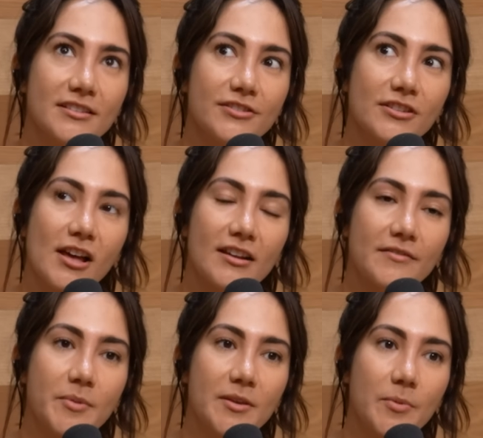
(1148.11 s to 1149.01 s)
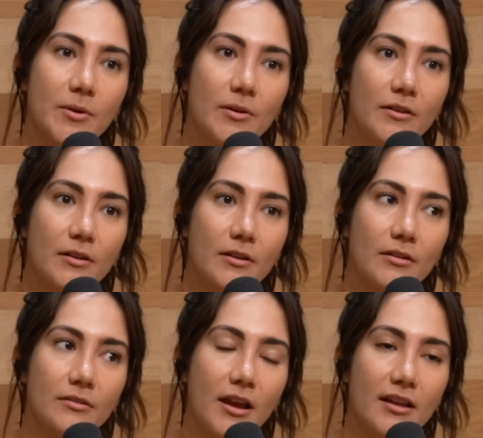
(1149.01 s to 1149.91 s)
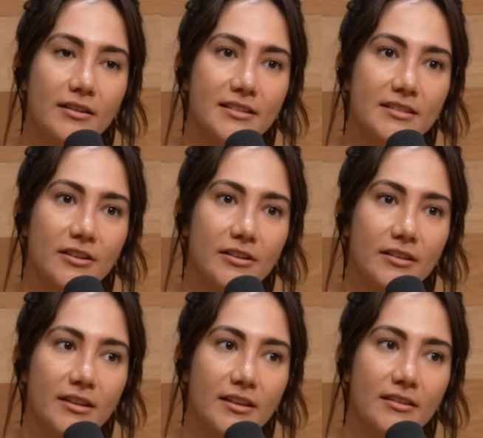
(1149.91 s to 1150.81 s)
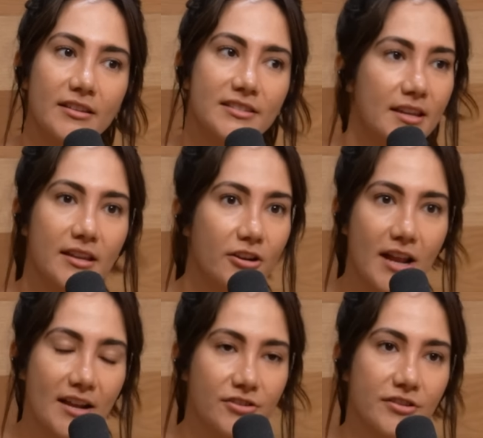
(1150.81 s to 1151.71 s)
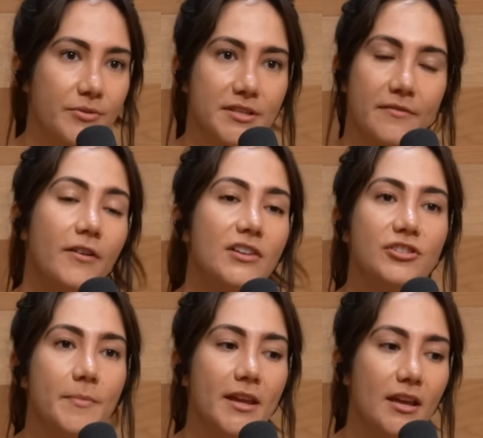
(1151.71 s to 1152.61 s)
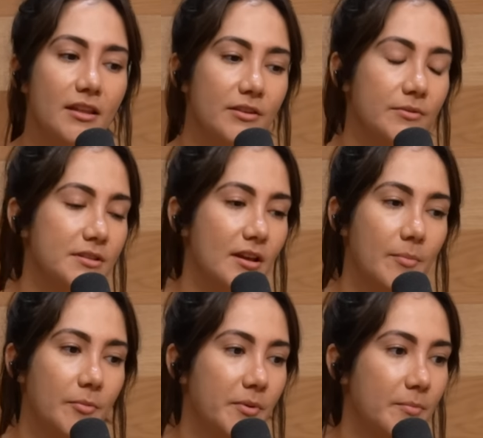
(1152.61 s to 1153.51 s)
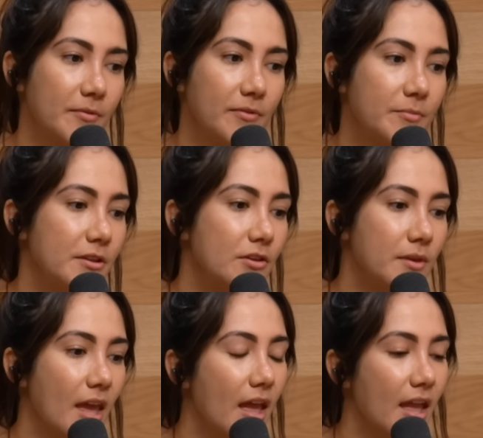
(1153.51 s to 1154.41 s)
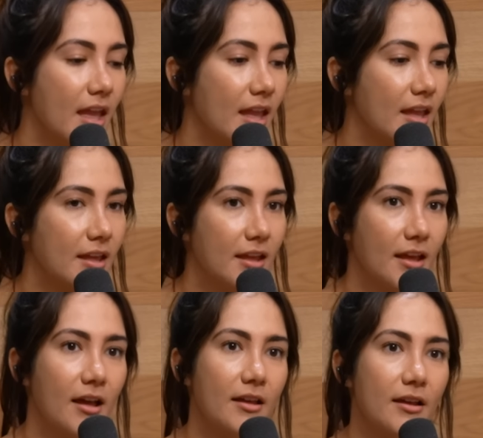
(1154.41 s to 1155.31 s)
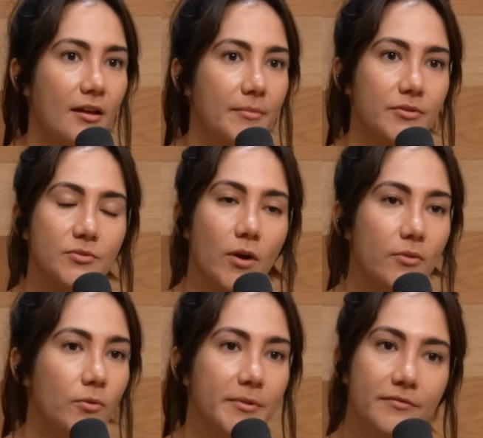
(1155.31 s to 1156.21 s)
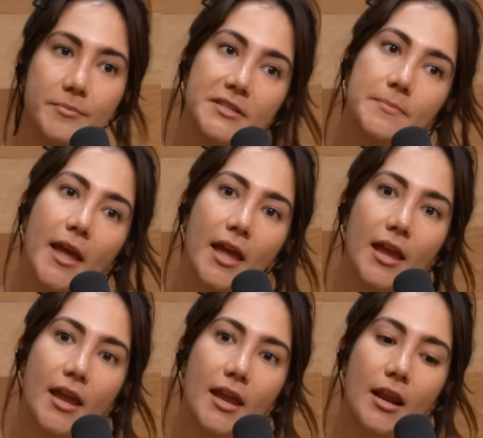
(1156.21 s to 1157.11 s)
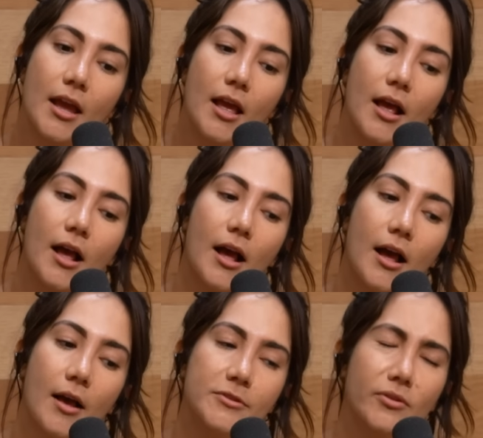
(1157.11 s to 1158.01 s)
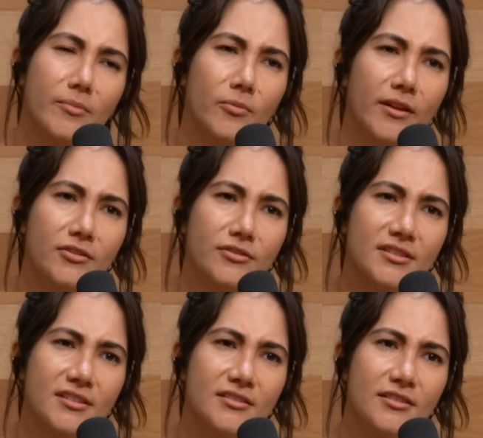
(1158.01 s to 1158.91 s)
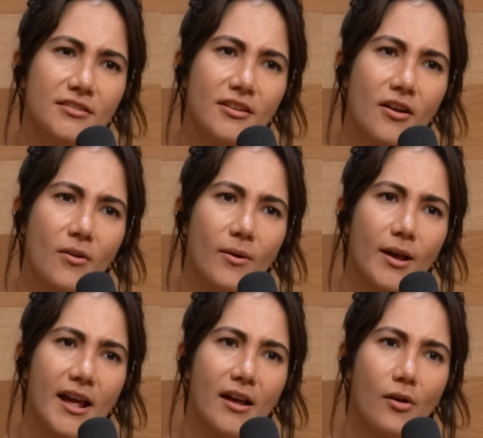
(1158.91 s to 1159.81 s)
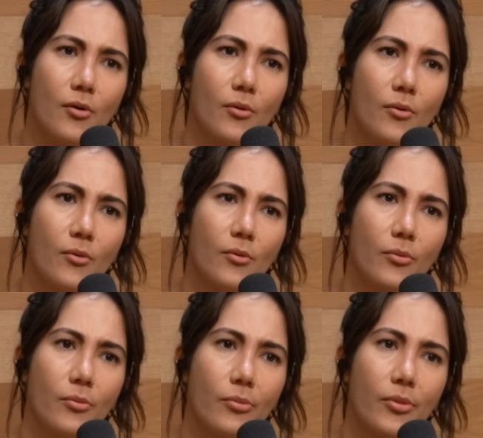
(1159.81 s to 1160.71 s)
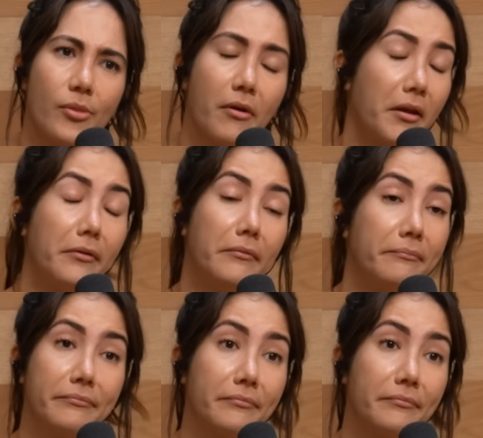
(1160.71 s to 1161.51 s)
because there's a lot of people not necessarily. It's international. There was a French man. There was a couple of people from the UK. Wow. There was one woman from Spain. So I'm interested to know how. I don't know.